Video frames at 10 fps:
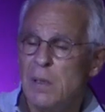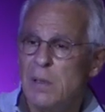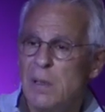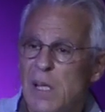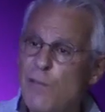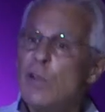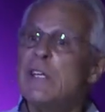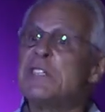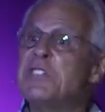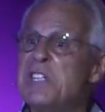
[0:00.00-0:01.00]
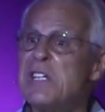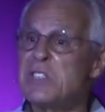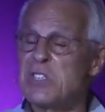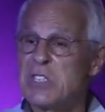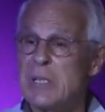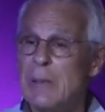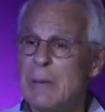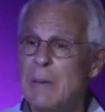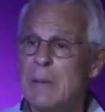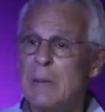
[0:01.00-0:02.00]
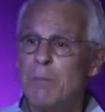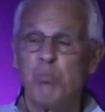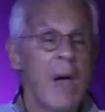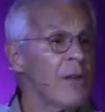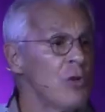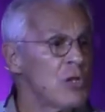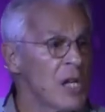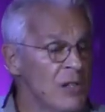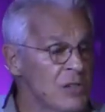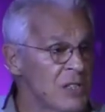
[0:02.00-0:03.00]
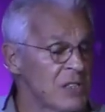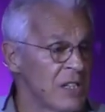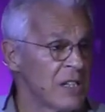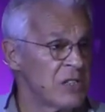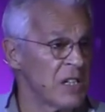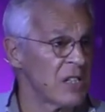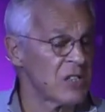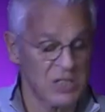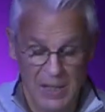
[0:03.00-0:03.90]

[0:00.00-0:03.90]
Evil exists Matthew tells us it exists.